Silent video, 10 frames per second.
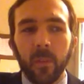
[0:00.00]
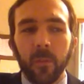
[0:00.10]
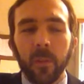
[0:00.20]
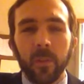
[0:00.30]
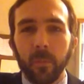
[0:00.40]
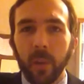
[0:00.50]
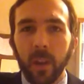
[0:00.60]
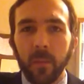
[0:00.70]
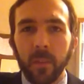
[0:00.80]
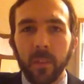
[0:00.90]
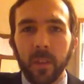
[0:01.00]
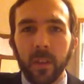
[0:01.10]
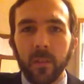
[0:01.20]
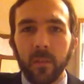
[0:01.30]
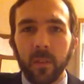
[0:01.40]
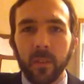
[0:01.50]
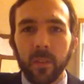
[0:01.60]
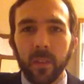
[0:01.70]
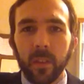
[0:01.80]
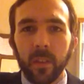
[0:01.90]
first brought me there was
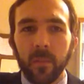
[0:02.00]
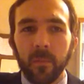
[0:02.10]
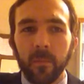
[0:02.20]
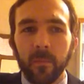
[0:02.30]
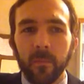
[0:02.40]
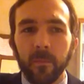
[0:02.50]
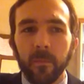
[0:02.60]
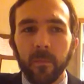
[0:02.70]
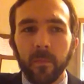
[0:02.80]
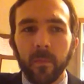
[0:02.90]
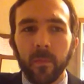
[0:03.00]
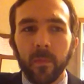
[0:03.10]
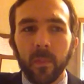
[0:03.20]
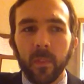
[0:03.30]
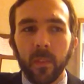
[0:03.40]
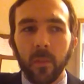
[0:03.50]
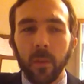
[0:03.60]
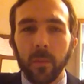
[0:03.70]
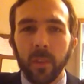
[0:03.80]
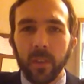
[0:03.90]
the
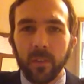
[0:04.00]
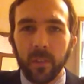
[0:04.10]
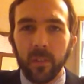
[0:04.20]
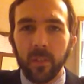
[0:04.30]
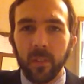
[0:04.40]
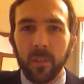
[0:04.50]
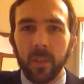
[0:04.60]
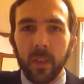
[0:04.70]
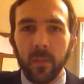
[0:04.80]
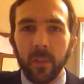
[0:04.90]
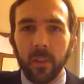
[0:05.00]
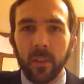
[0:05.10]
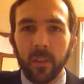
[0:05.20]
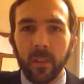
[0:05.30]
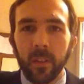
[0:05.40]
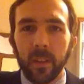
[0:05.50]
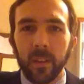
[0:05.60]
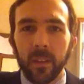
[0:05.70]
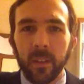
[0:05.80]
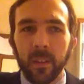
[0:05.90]
website Jesus is Savior,
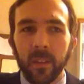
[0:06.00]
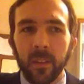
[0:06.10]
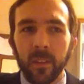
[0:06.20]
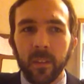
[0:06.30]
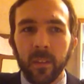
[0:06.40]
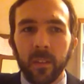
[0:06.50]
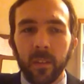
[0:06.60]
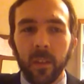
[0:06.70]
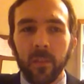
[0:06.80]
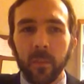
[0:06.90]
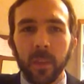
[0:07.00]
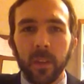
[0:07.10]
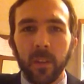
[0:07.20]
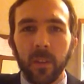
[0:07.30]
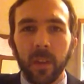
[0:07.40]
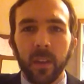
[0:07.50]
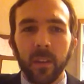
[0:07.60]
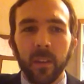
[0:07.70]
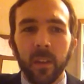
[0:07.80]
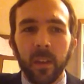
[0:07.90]
and a lot of you may know
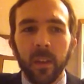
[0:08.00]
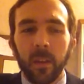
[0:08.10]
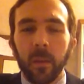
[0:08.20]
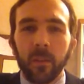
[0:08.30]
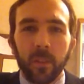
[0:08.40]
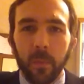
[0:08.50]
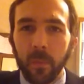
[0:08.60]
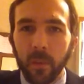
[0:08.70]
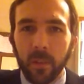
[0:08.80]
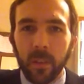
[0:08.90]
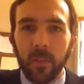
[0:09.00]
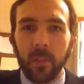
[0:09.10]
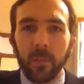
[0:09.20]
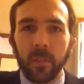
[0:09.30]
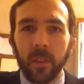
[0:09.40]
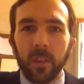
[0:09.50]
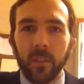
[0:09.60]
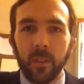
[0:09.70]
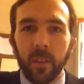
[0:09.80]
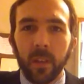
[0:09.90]
that. I'm not really promoting that website.
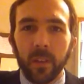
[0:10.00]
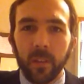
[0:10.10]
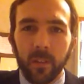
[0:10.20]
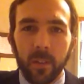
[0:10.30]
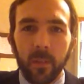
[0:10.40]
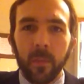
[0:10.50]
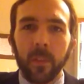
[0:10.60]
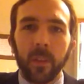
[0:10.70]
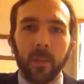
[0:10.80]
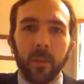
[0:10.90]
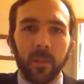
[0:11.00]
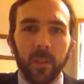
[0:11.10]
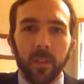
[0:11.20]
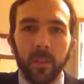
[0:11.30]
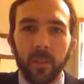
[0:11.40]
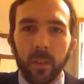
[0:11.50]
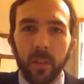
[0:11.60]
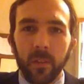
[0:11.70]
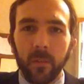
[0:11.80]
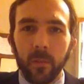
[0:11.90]
There's a lot of good stuff on there, but there's also a
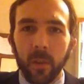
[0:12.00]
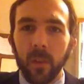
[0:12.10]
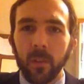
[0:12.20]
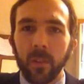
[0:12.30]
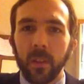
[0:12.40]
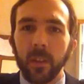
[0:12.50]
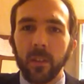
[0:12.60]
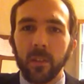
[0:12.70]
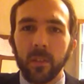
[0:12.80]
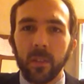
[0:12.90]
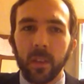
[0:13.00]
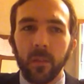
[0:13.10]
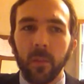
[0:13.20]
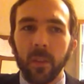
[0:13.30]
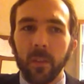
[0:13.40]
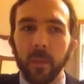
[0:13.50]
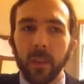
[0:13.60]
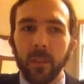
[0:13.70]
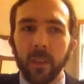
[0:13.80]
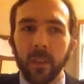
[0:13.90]
lot of wrong things. And one of the
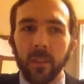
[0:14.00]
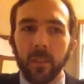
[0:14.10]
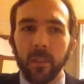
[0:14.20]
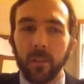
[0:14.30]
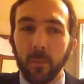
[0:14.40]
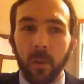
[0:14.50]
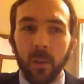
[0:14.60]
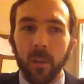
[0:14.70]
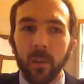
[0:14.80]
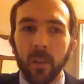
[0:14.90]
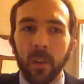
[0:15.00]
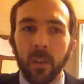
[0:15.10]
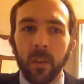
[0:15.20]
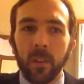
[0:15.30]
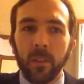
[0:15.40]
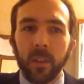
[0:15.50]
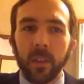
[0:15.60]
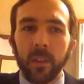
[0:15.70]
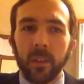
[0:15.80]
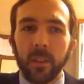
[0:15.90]
main things that's wrong is
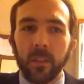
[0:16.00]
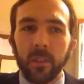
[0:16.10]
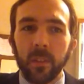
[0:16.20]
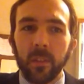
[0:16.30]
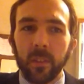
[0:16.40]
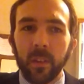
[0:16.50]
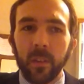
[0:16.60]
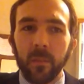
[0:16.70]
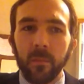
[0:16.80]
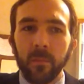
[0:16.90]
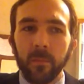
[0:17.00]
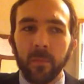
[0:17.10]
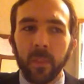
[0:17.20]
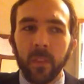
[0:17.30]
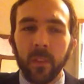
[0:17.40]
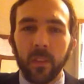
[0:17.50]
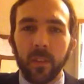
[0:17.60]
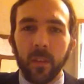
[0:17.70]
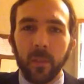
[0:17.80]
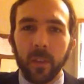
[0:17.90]
that he teaches that
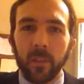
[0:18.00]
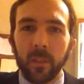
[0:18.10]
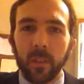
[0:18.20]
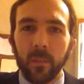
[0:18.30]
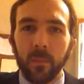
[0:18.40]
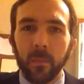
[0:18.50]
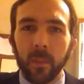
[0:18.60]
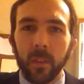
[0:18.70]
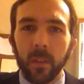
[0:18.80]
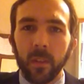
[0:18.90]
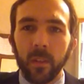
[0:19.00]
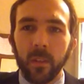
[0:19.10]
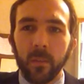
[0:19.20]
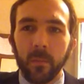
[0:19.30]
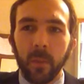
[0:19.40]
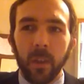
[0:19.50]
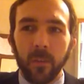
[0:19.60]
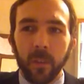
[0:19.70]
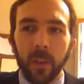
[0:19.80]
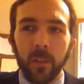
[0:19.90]
salvation is by
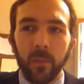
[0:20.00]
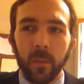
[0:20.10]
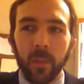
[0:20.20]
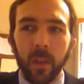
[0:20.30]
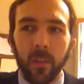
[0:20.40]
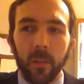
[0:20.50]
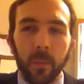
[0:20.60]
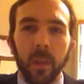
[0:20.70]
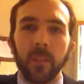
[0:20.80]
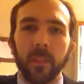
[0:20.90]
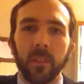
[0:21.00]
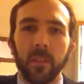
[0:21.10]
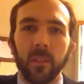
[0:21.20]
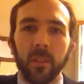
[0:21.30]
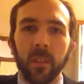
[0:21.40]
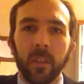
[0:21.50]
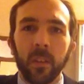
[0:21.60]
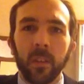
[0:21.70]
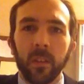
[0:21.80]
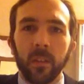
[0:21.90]
faith without repentance.
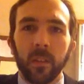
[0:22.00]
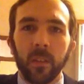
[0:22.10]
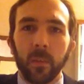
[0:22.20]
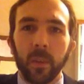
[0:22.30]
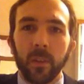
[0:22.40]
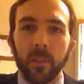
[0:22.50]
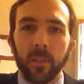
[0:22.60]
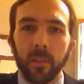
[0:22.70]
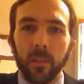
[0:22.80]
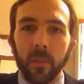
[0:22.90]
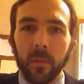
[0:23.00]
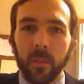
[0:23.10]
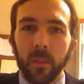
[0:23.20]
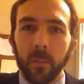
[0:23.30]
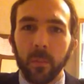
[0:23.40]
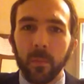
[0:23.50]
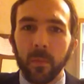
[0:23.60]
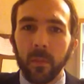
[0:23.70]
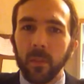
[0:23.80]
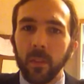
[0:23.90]
You know, he preaches the
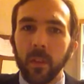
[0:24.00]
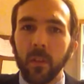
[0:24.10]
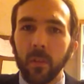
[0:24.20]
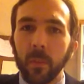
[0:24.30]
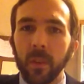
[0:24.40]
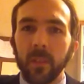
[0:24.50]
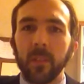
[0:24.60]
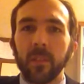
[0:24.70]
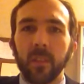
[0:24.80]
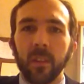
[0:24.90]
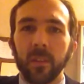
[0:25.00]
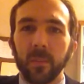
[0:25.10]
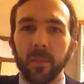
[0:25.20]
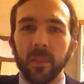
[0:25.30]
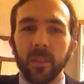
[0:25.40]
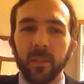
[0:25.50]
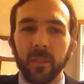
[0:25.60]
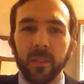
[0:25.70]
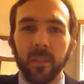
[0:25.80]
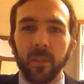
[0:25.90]
no repentance gospel,
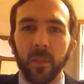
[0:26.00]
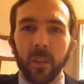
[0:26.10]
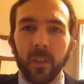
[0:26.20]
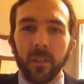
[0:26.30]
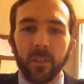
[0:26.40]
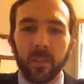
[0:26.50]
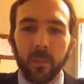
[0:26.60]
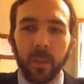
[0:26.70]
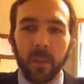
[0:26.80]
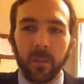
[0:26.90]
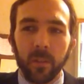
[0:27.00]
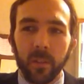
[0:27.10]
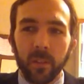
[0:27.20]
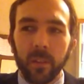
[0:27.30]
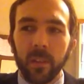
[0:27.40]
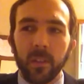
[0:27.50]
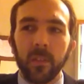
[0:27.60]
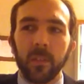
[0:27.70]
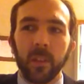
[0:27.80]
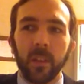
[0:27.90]
which is false. The Bible clearly
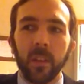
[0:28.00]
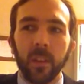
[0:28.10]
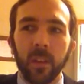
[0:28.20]
teaches that